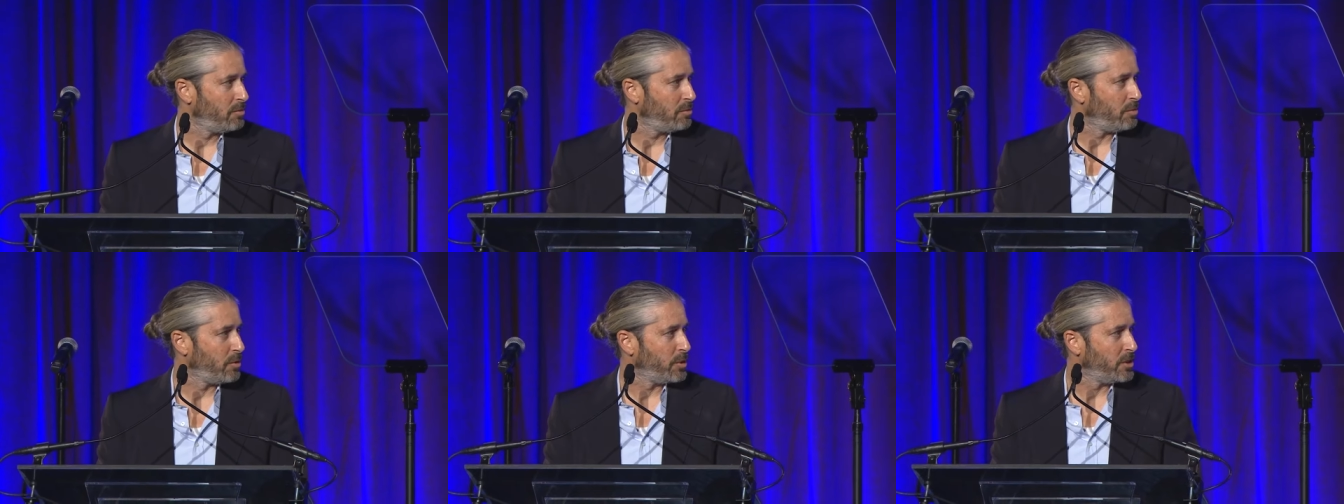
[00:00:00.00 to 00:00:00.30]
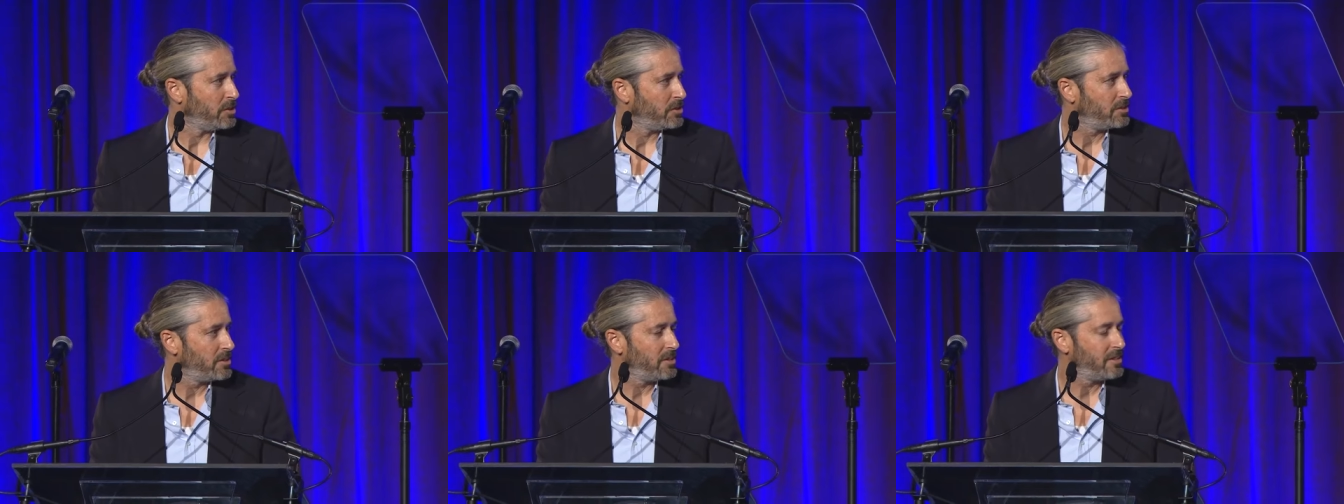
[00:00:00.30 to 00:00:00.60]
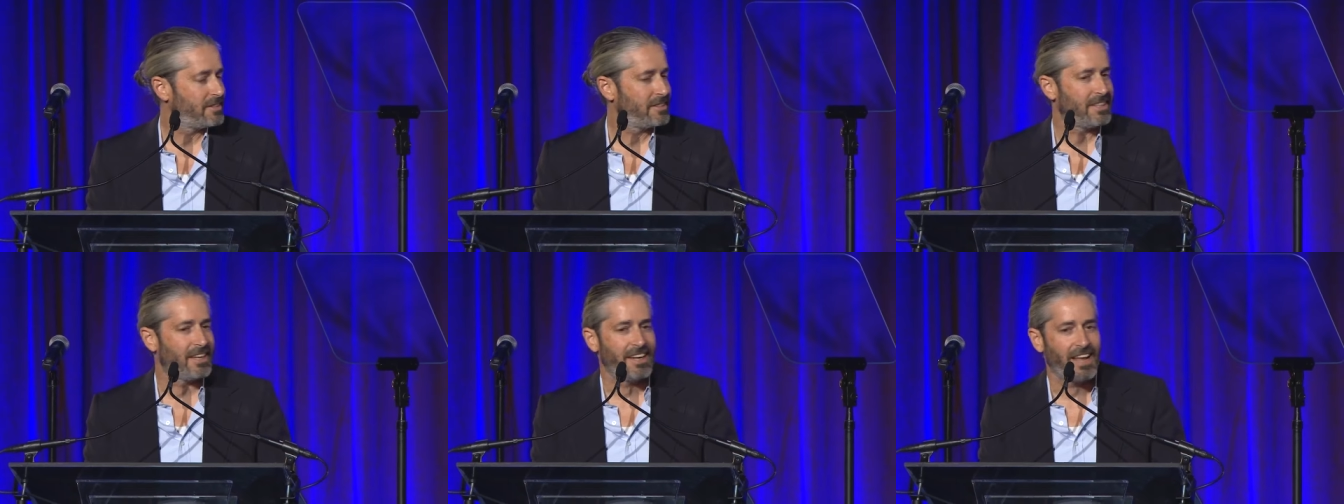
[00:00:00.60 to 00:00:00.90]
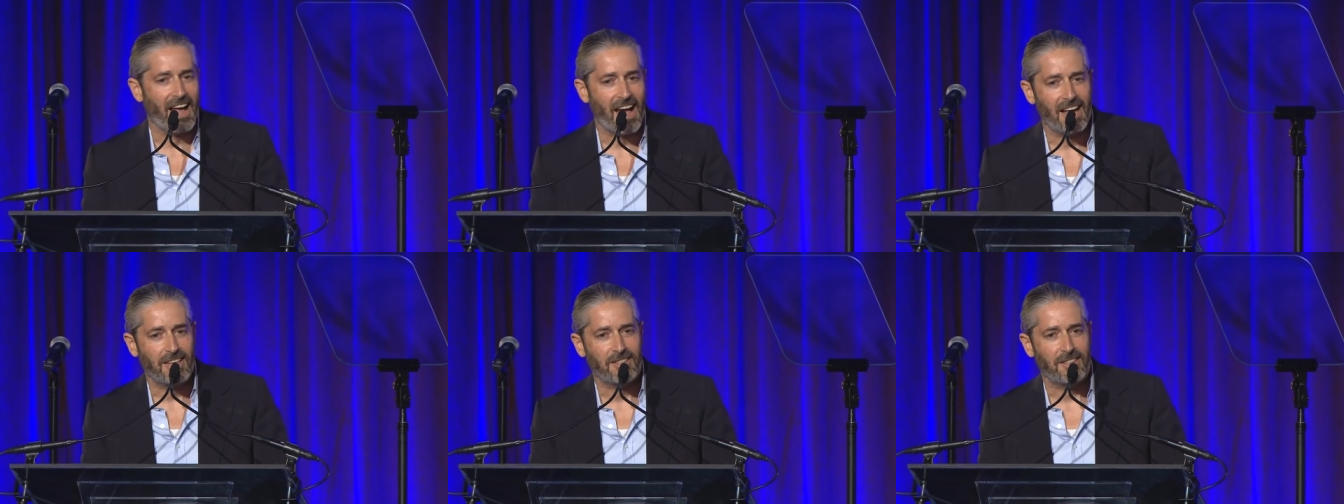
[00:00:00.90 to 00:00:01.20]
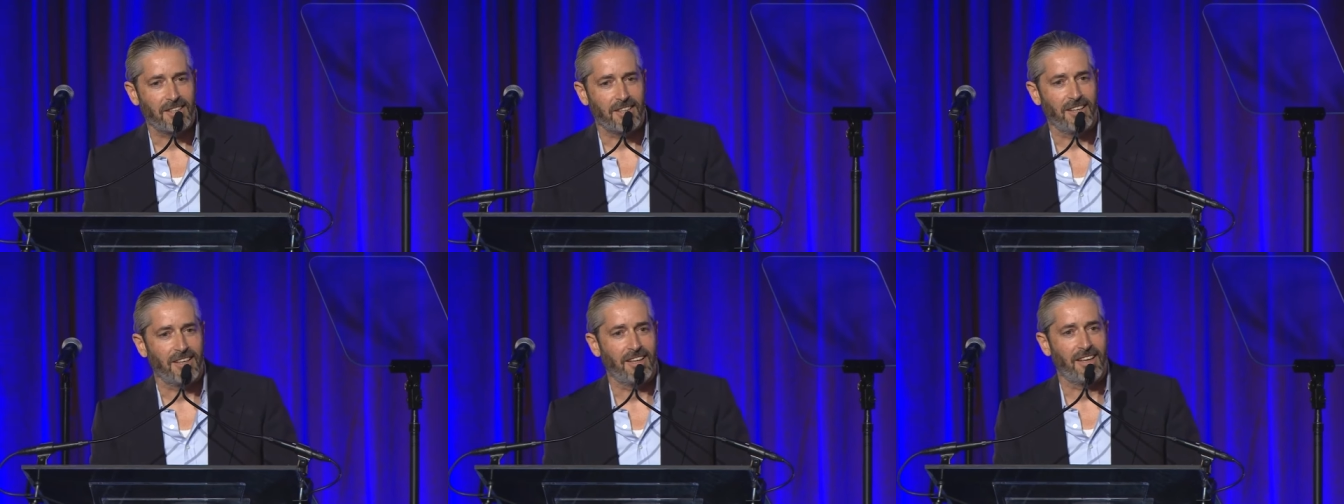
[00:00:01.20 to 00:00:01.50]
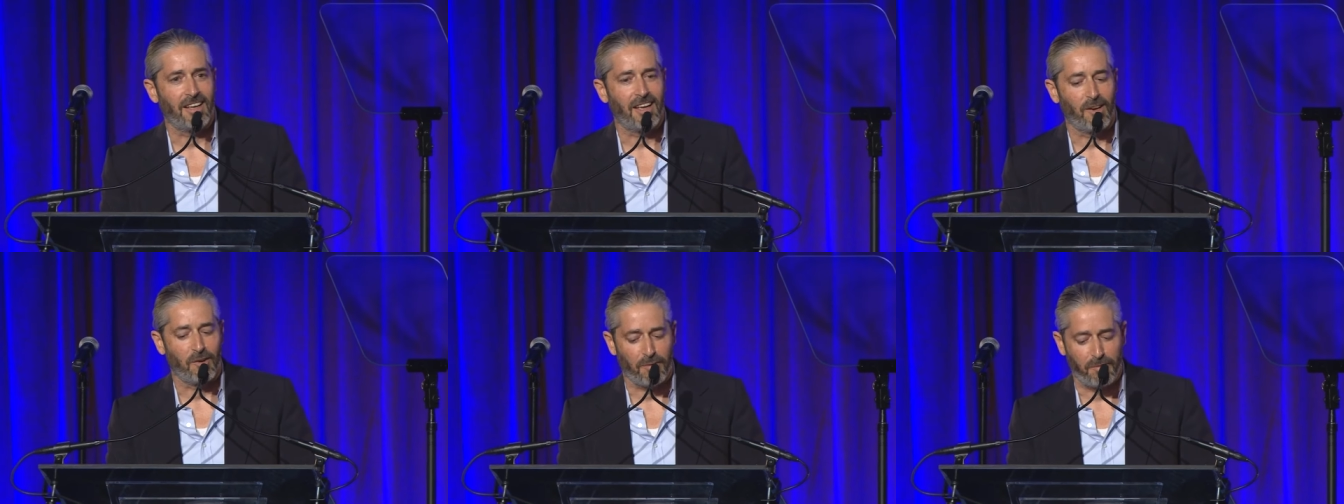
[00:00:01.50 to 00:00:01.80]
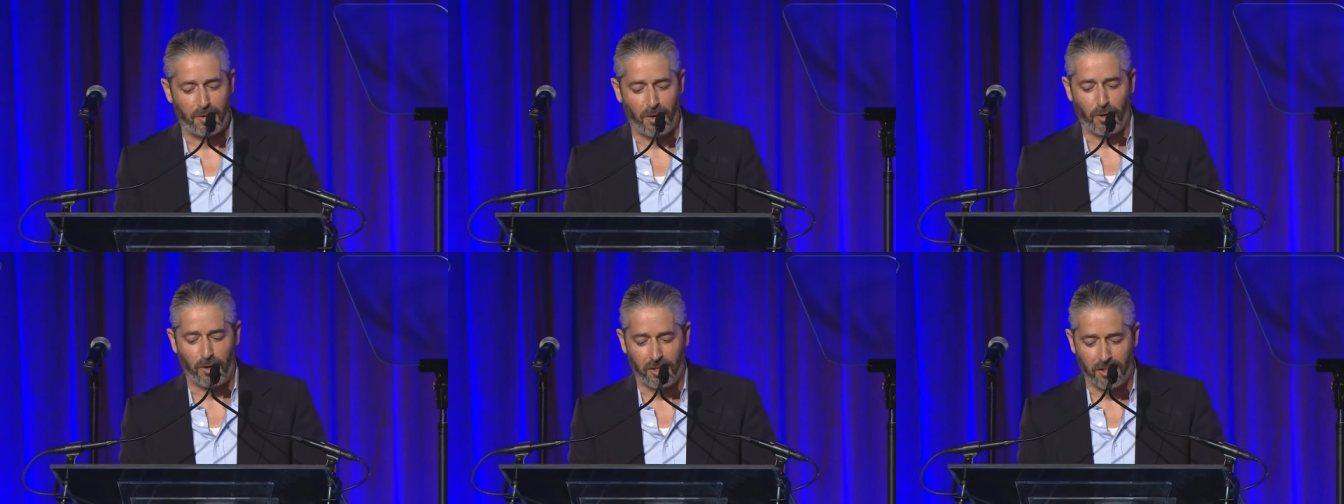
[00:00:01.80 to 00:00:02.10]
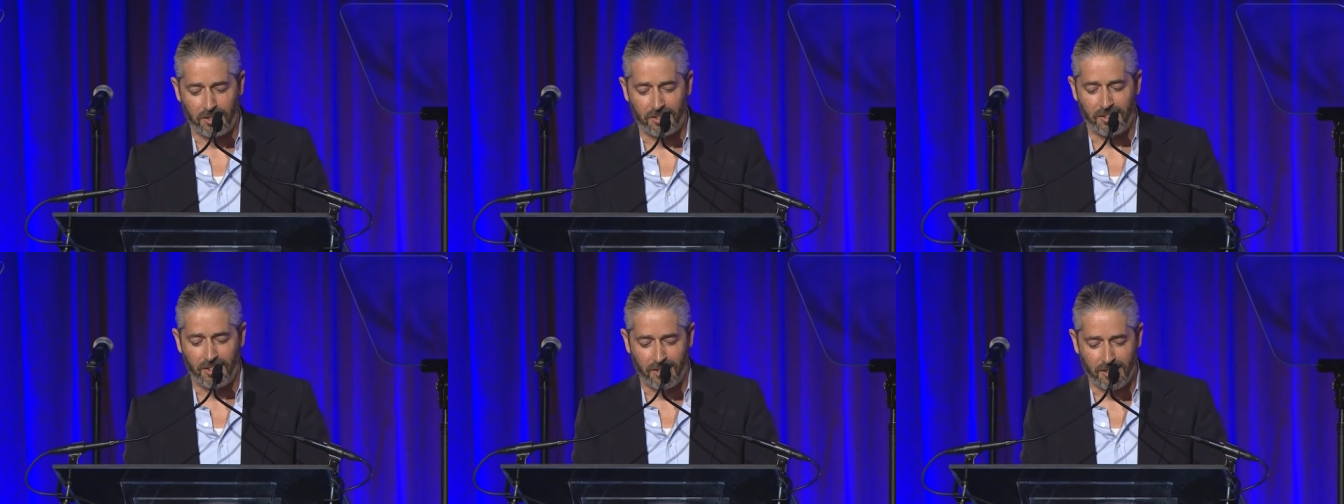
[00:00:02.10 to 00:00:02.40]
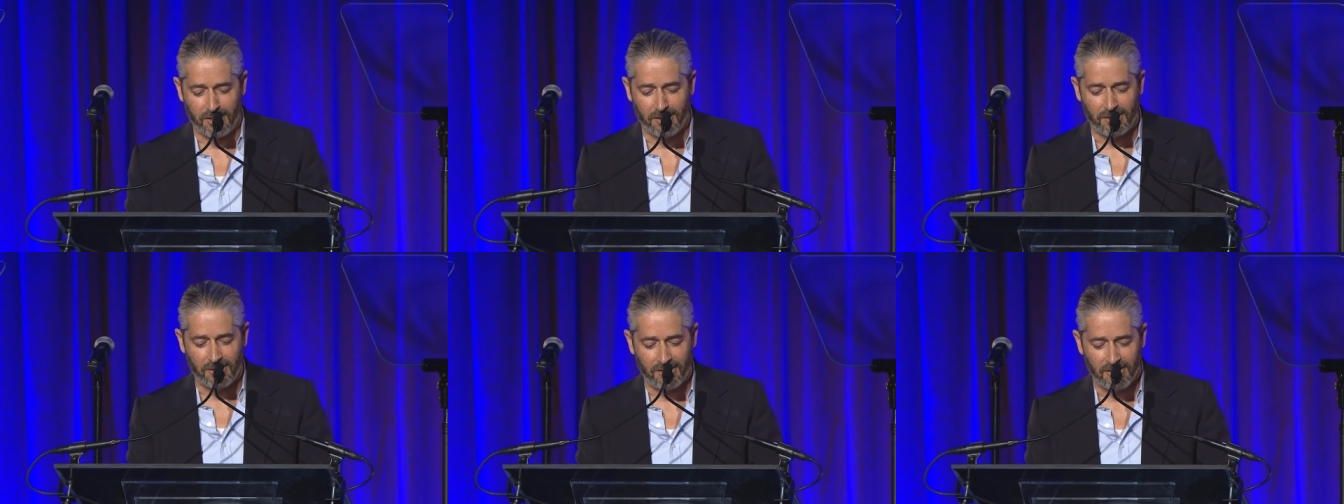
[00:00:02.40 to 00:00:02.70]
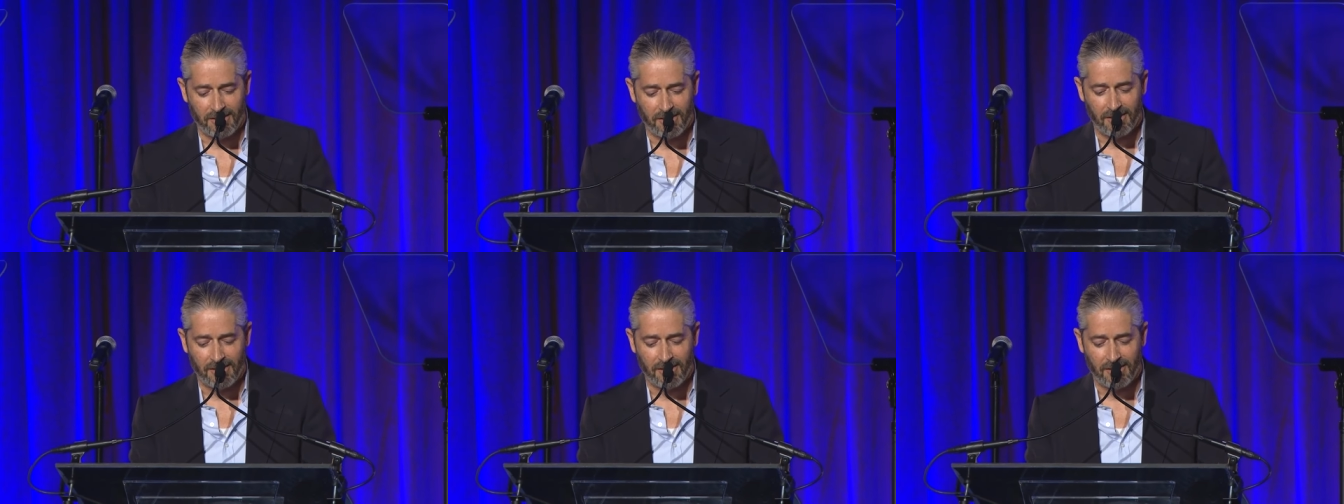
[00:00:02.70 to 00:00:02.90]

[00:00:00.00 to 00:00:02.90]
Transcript: for his tenacity and fearlessness,